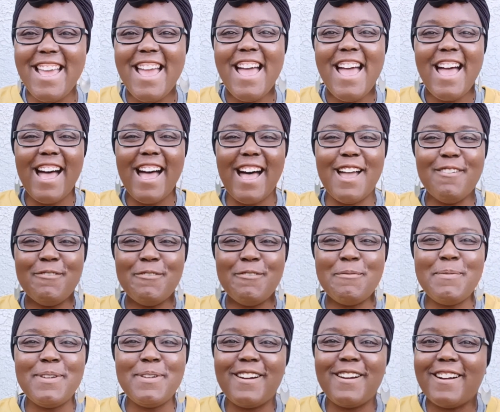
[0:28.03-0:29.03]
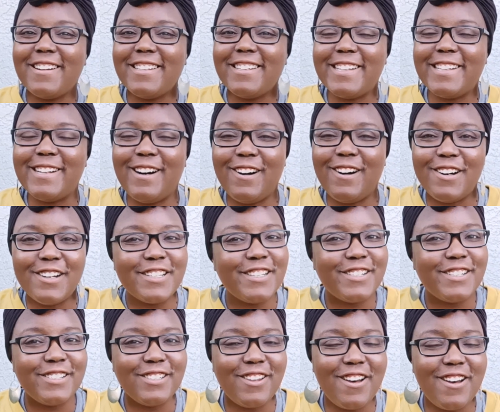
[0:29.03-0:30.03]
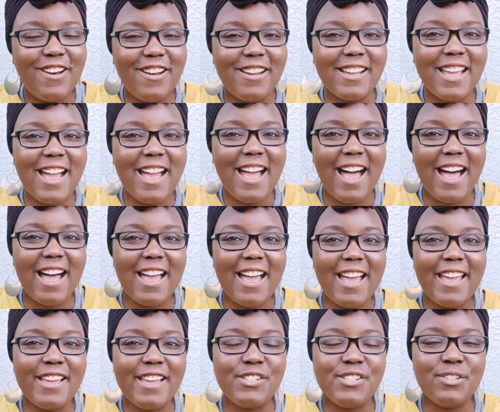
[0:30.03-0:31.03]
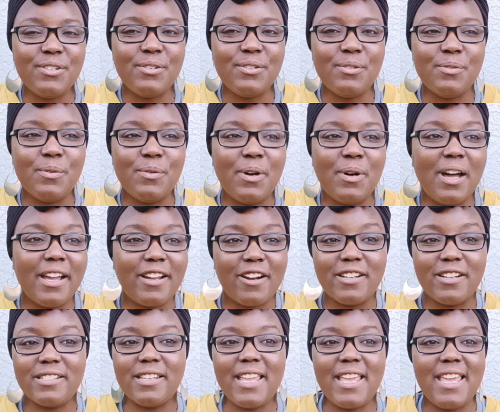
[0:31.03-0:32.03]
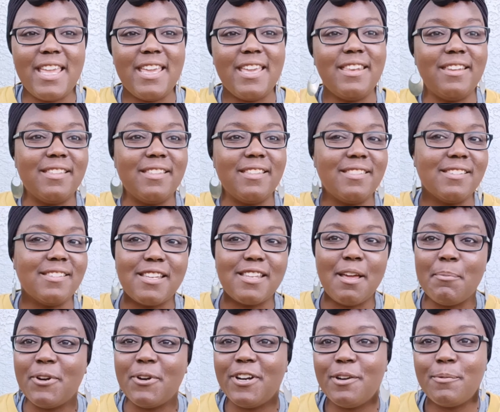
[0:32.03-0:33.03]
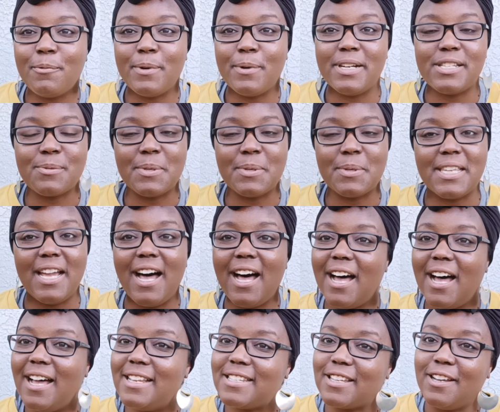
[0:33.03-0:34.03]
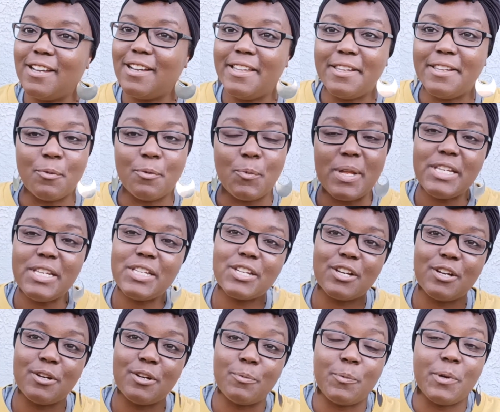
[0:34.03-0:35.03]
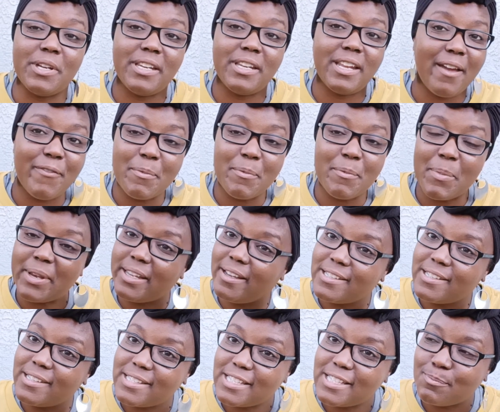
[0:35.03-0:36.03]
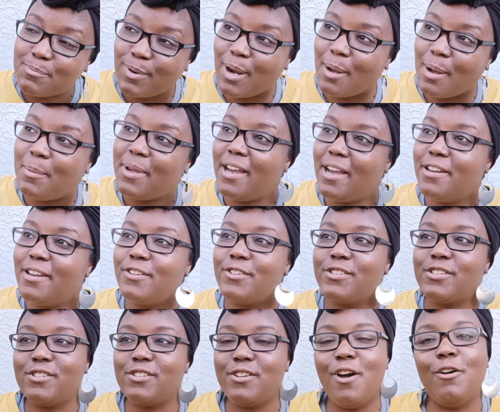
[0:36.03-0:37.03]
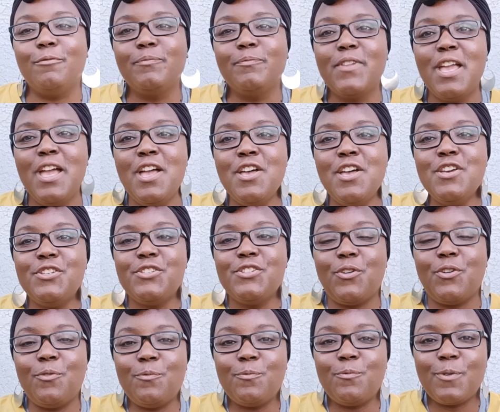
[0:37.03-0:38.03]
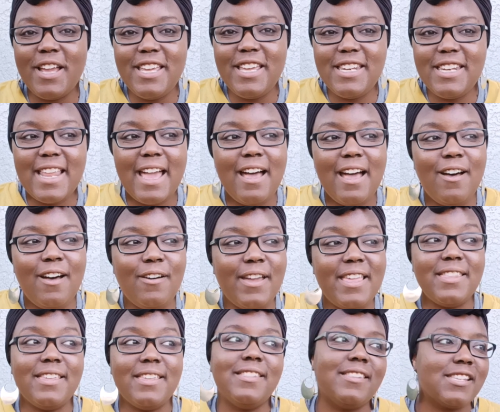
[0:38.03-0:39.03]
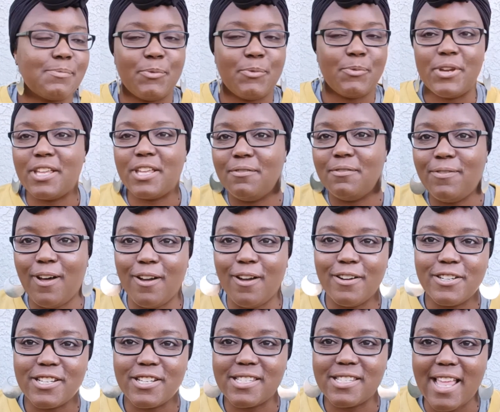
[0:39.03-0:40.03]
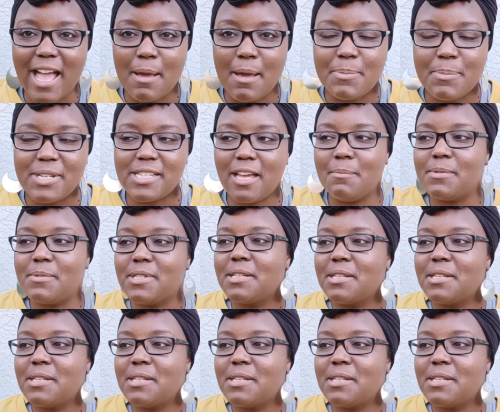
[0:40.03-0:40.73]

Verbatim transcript: I will be gardening all year long. I do I garden in the summer when it's really hot, in the winter when everybody else is probably under snow. So right now, and then the spring and the fall are just the happy times.